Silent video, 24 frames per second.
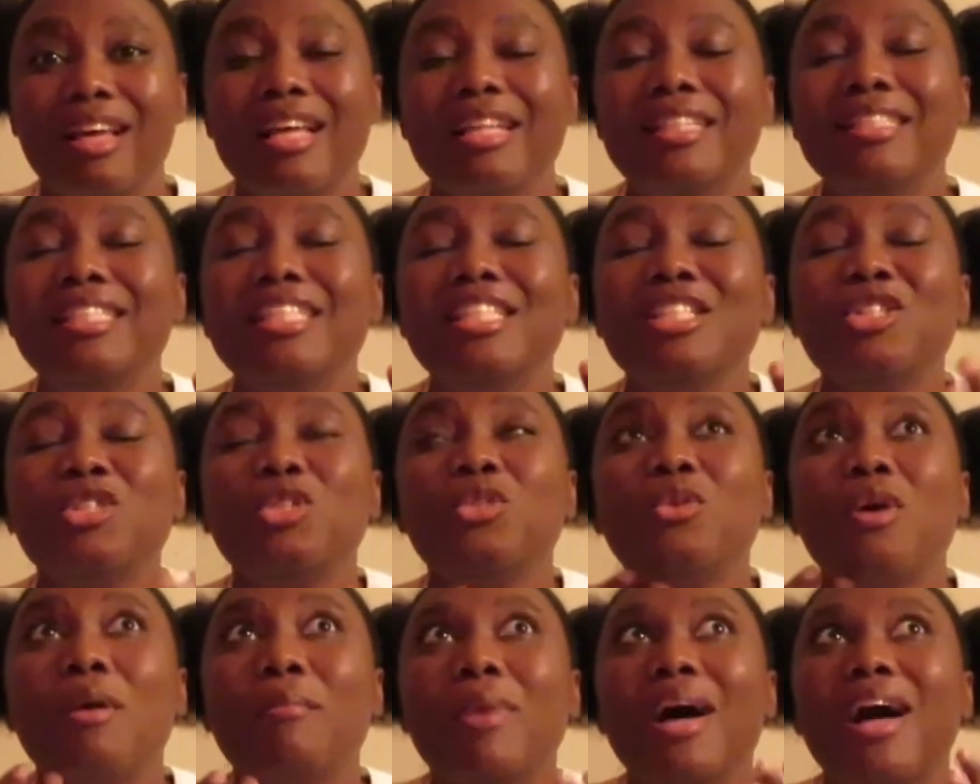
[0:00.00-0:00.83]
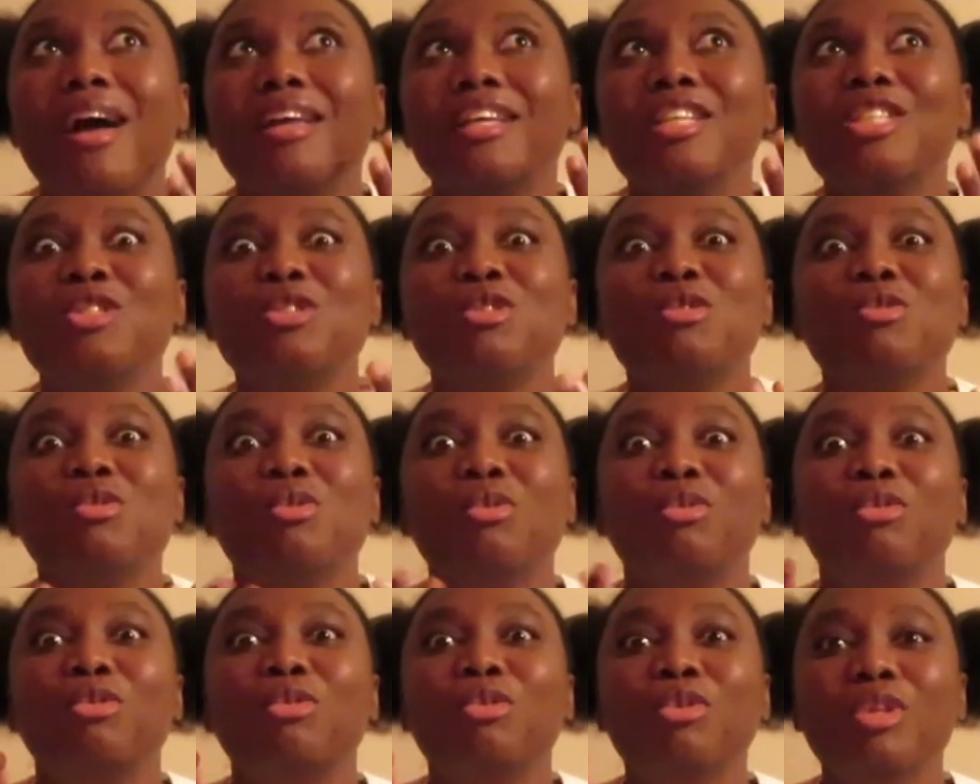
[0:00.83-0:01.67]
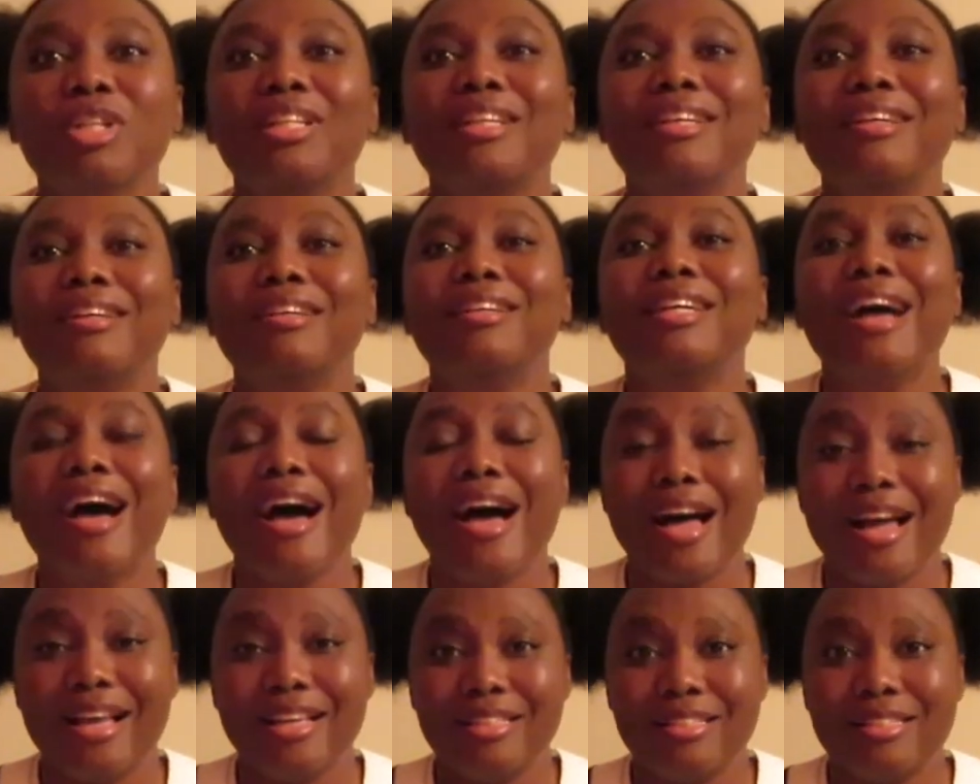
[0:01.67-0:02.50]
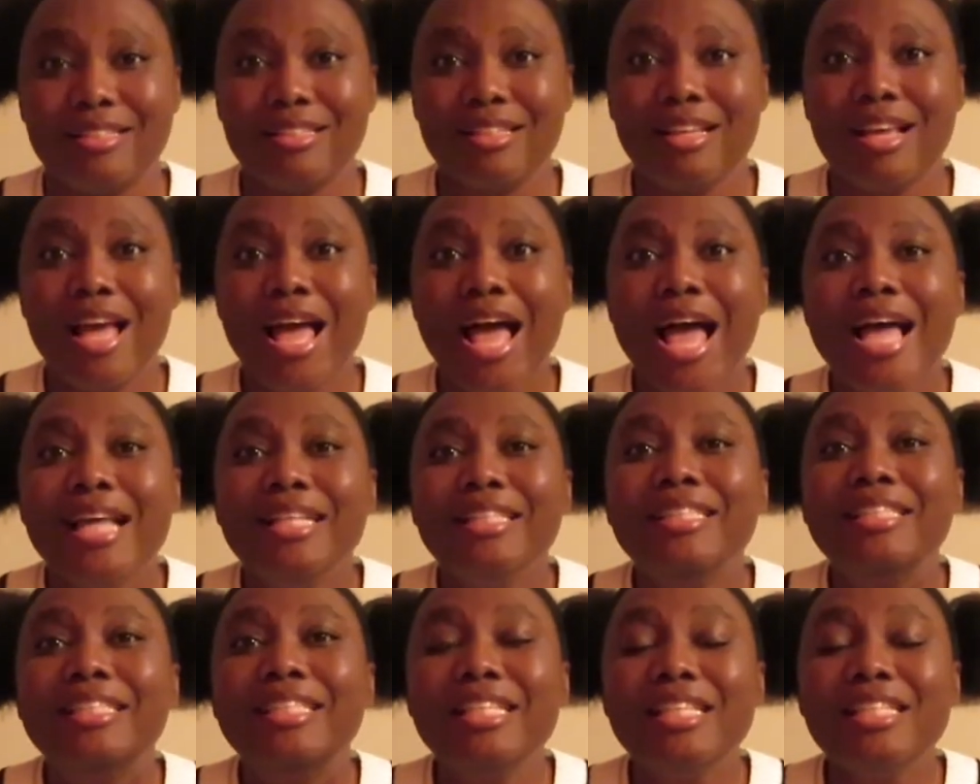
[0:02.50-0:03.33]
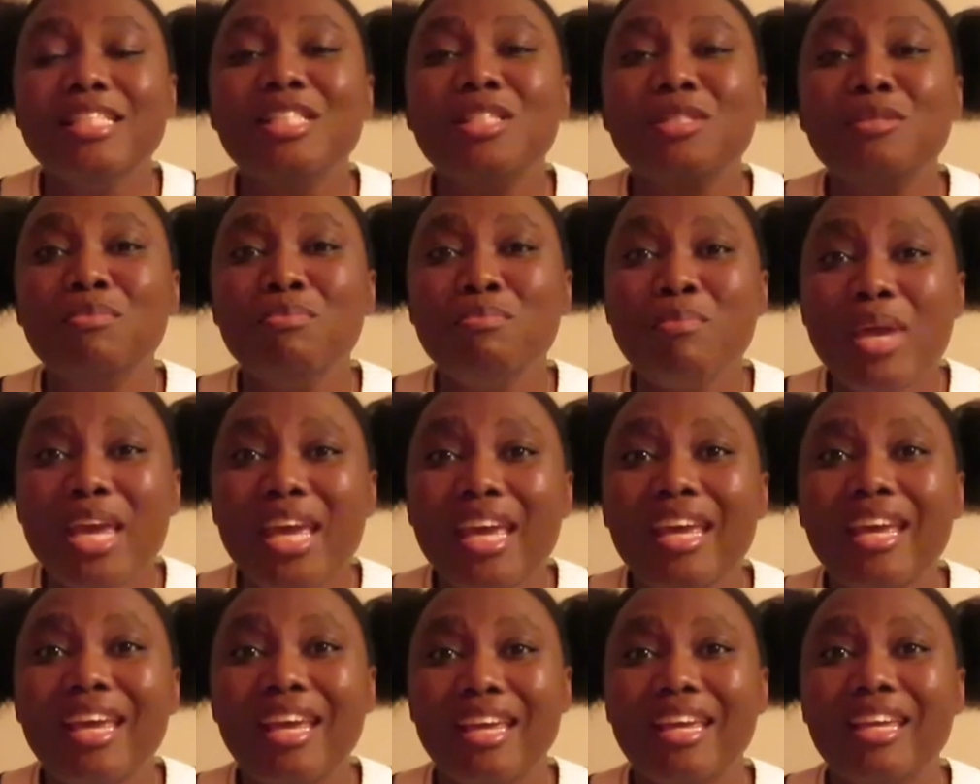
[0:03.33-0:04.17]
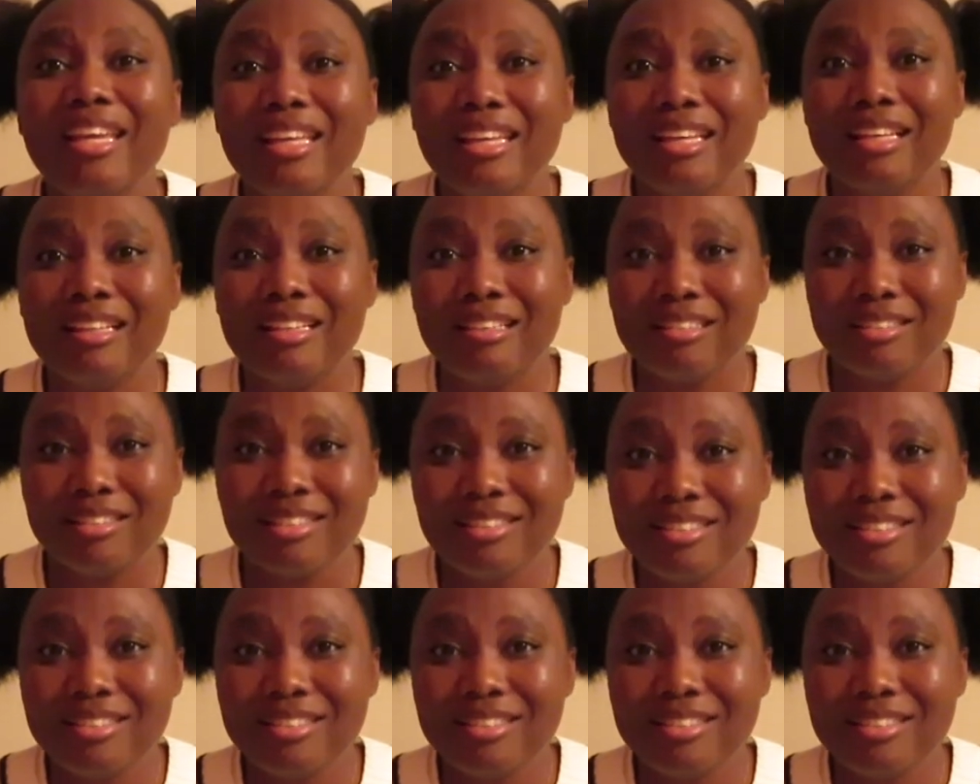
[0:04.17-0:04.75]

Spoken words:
This drama is so good. Guys, this man